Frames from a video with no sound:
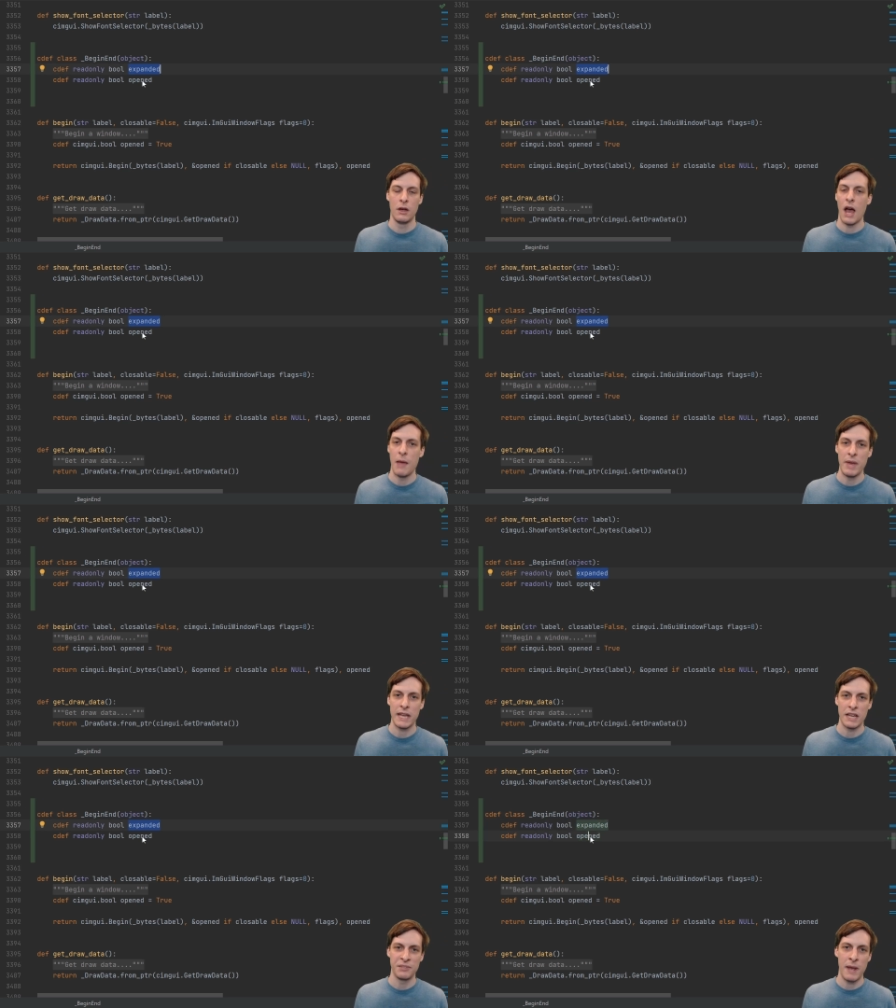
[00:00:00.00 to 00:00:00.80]
I make
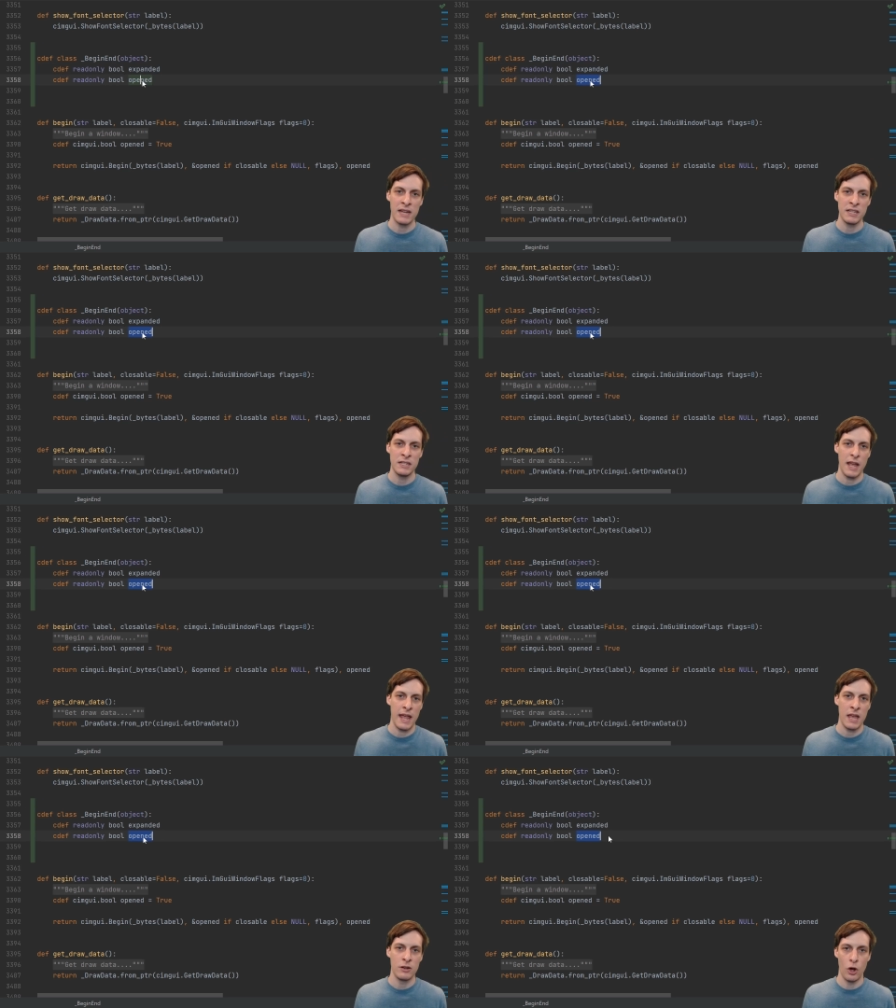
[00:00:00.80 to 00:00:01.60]
expanded
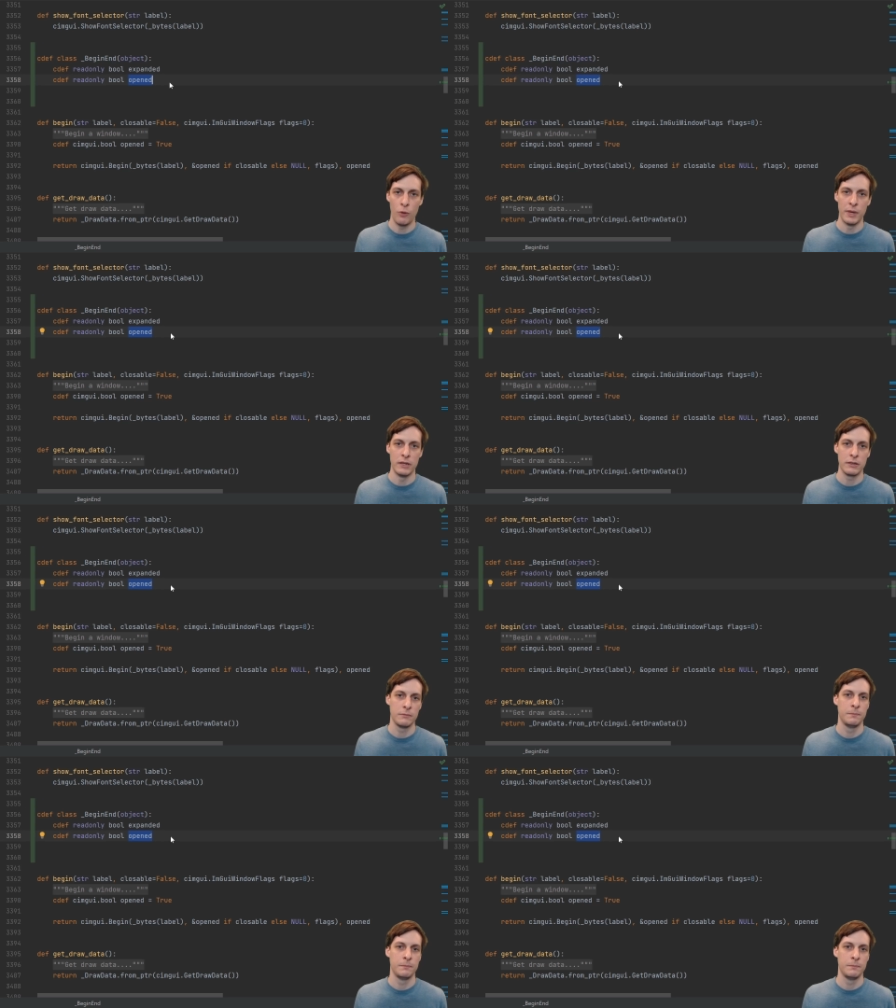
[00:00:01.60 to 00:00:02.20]
and opened.